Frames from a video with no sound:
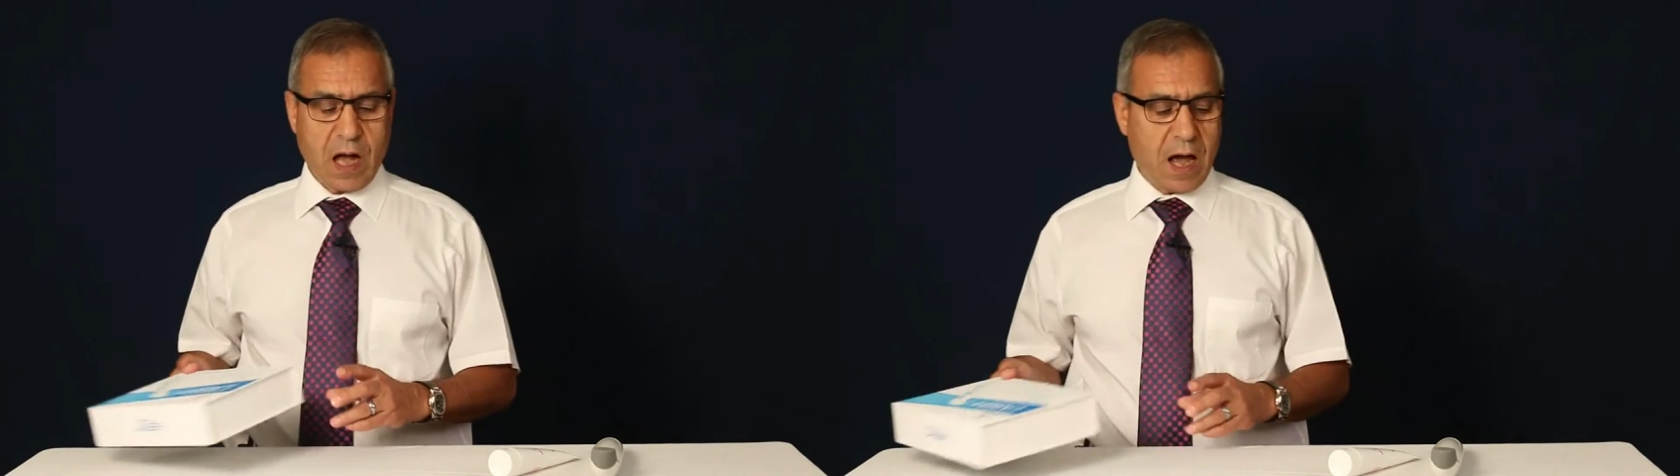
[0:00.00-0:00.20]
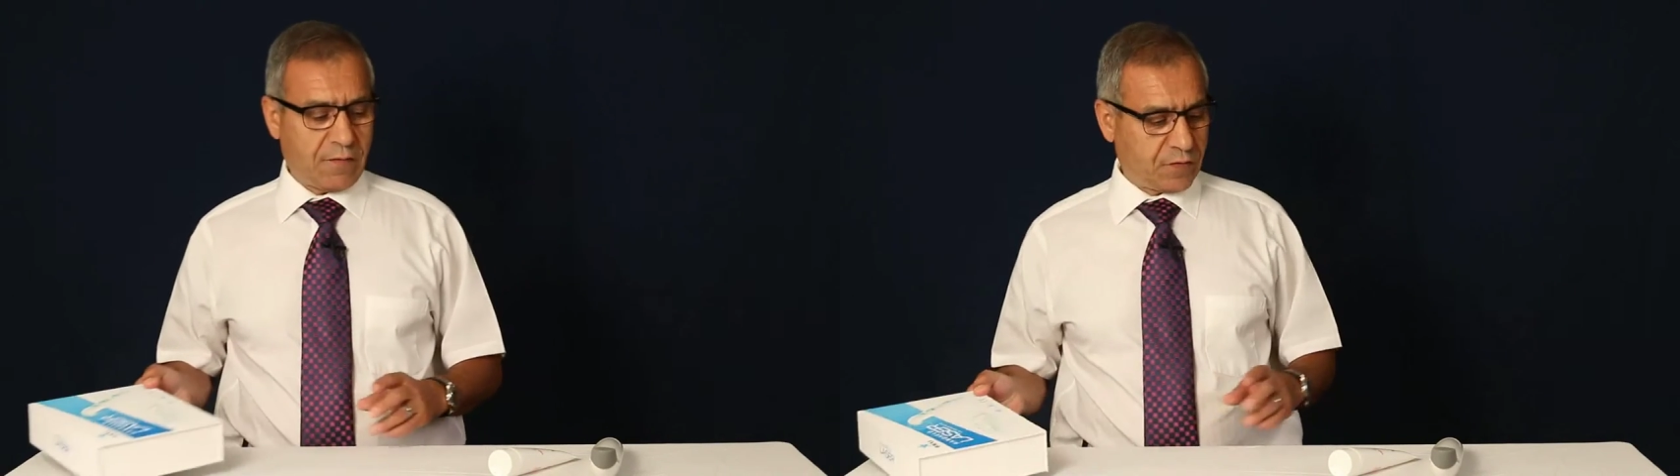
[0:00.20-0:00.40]

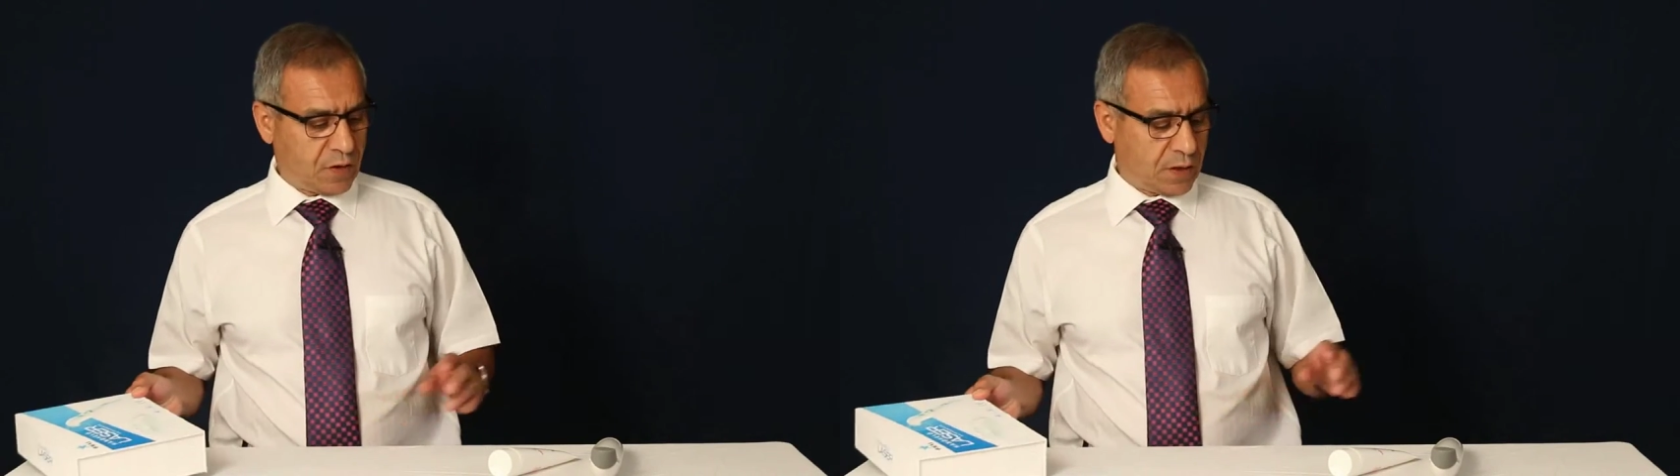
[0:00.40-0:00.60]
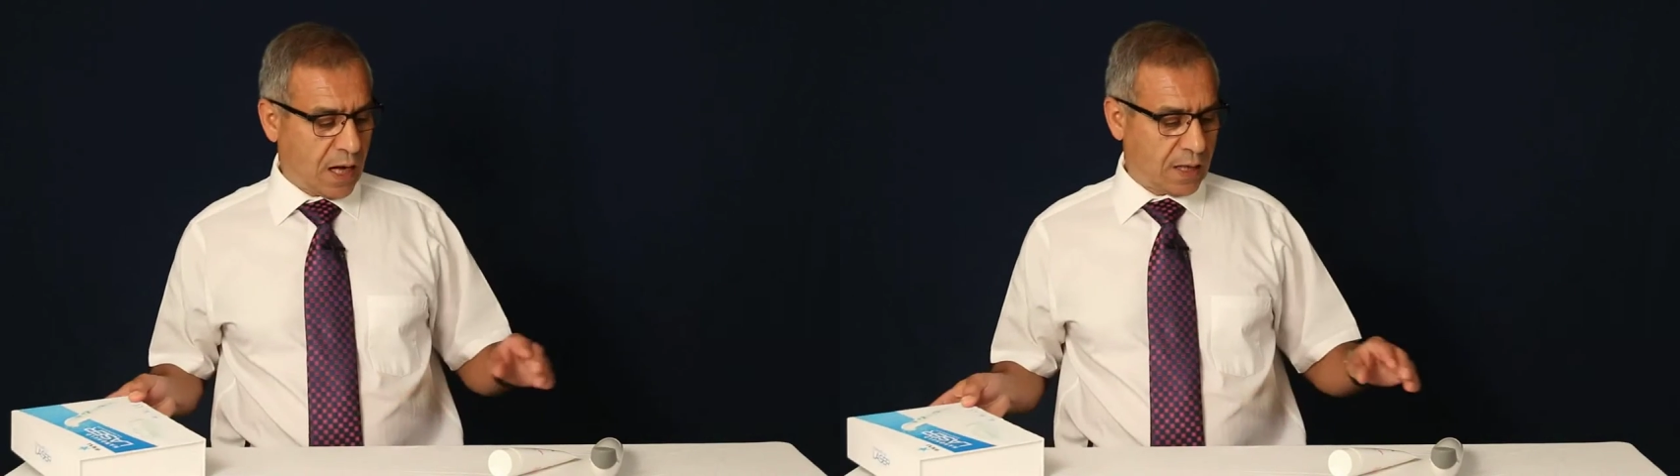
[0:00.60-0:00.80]
After
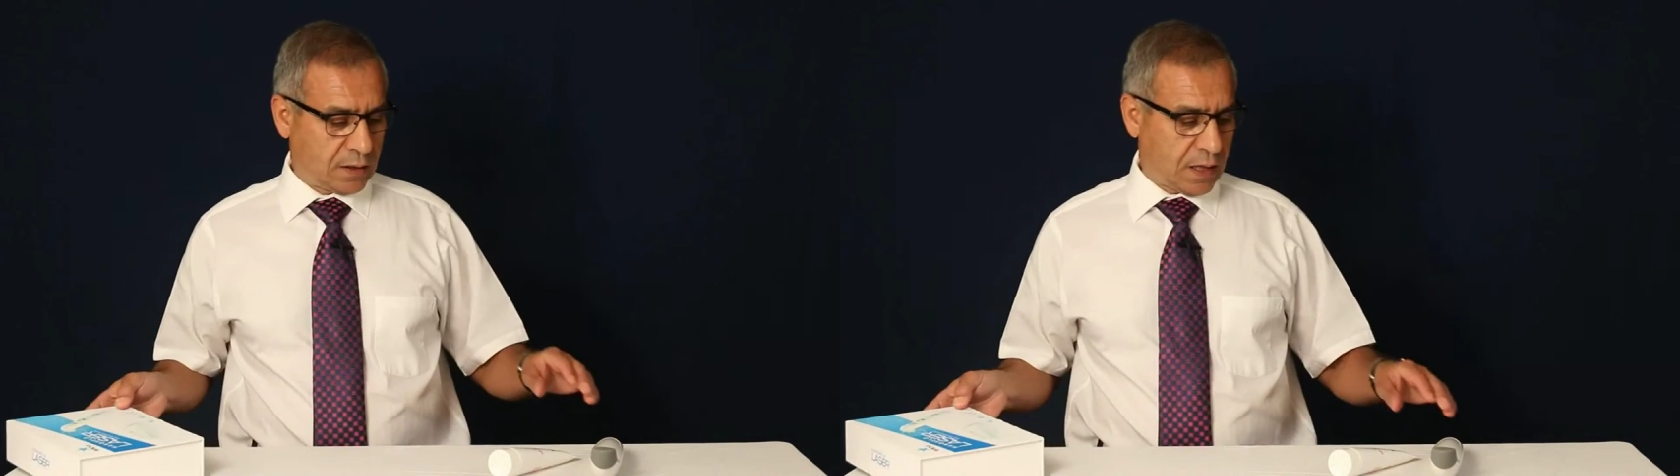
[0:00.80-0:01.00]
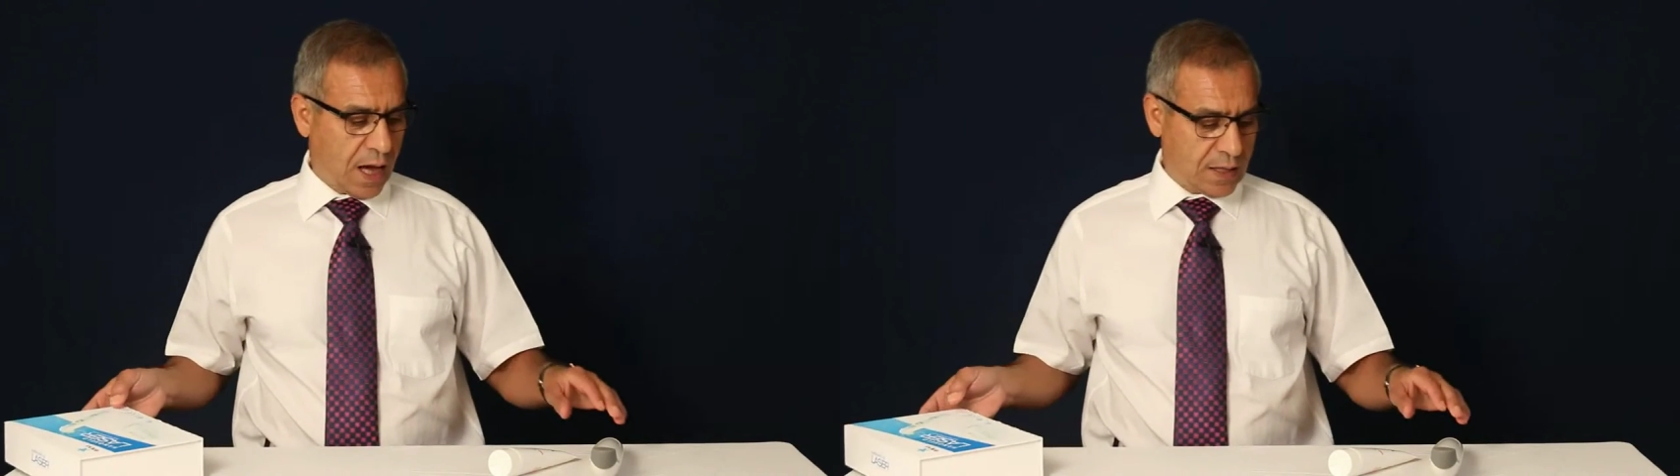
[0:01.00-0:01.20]
that,
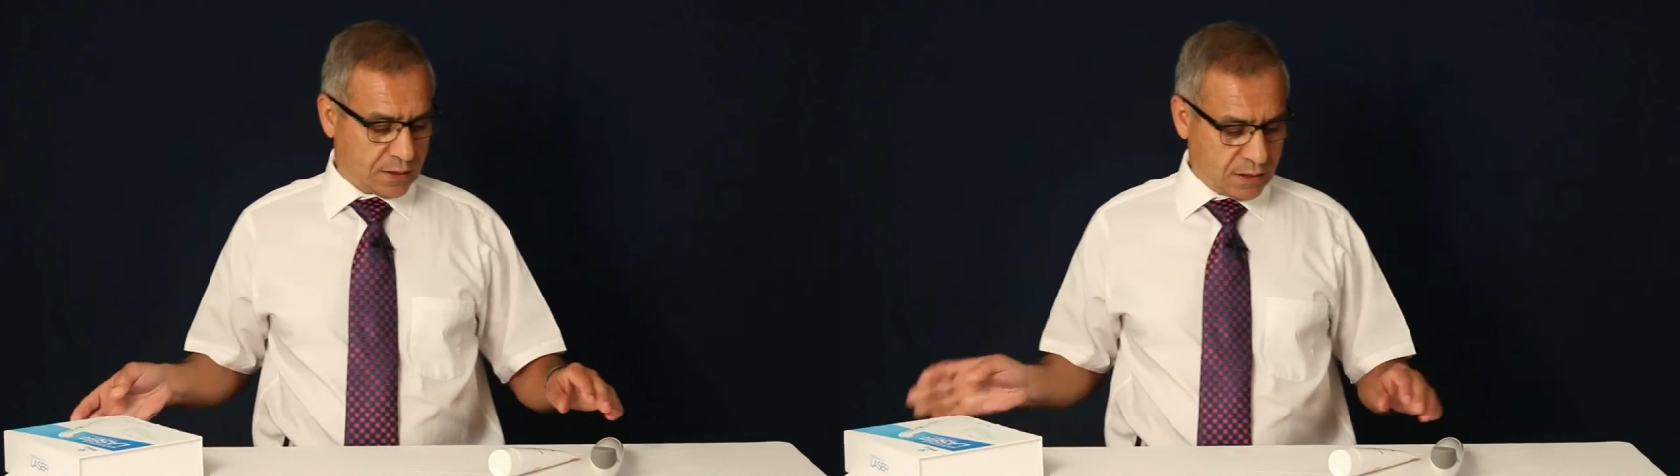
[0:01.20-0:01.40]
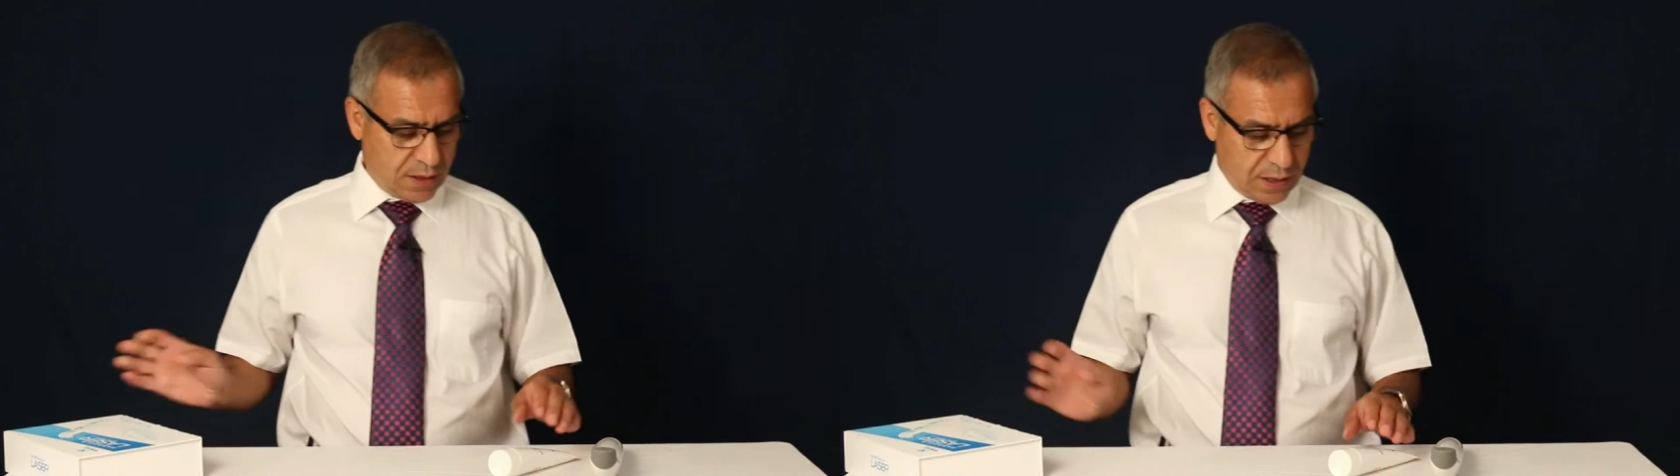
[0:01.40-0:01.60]
as
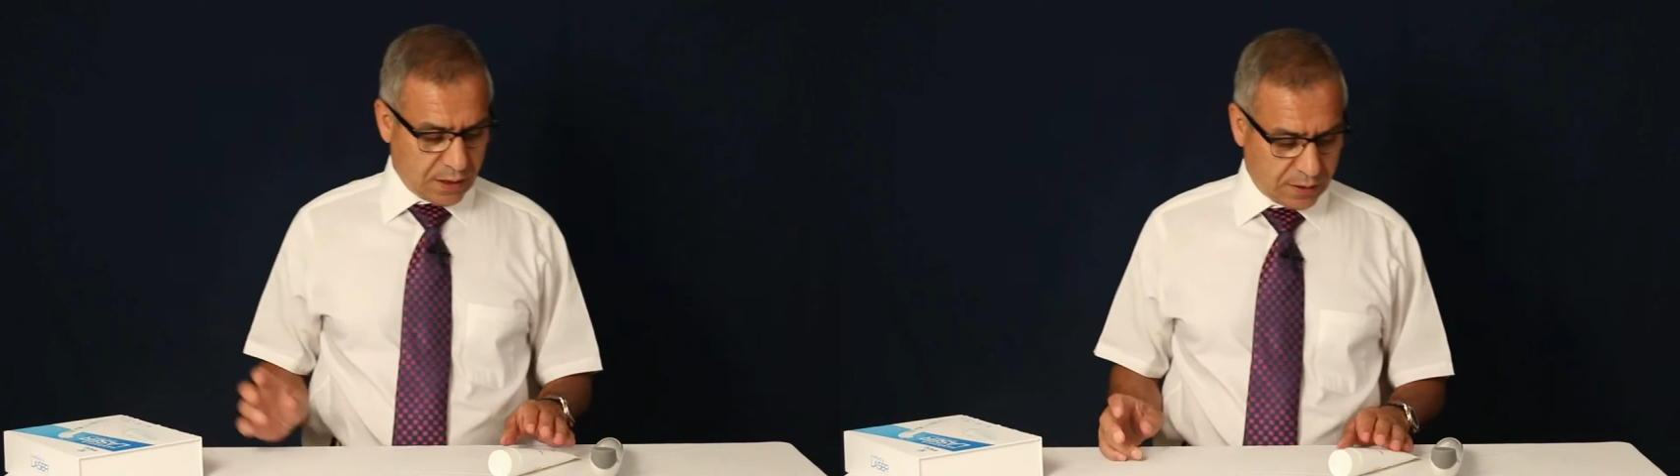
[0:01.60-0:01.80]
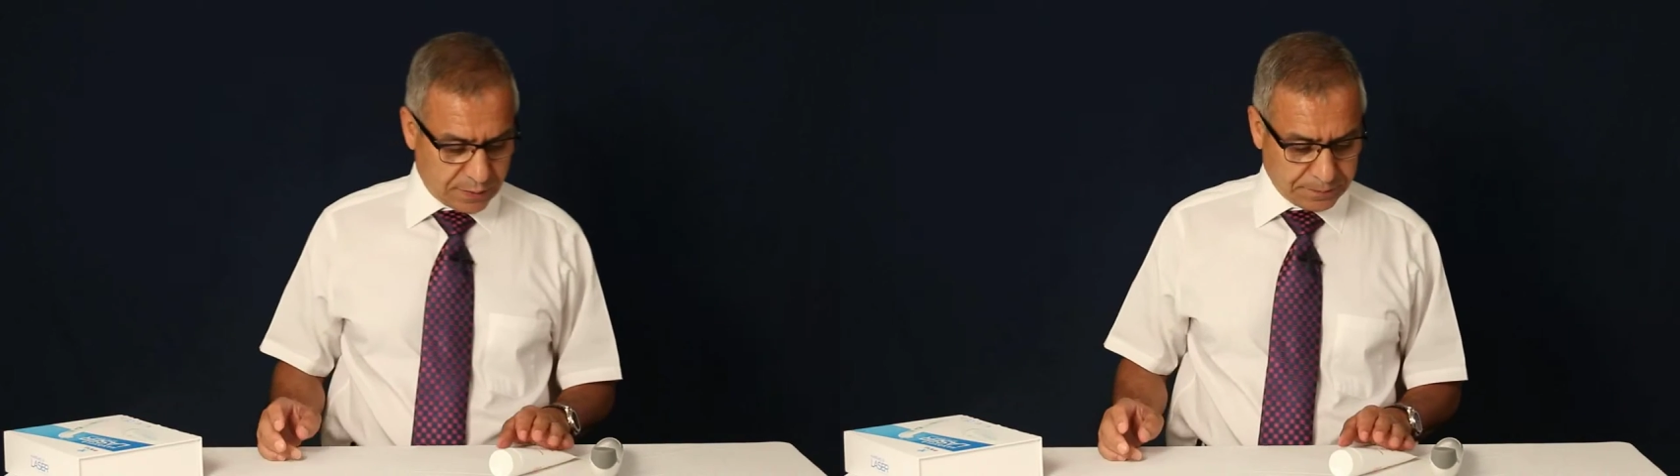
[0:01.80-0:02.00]
it needed.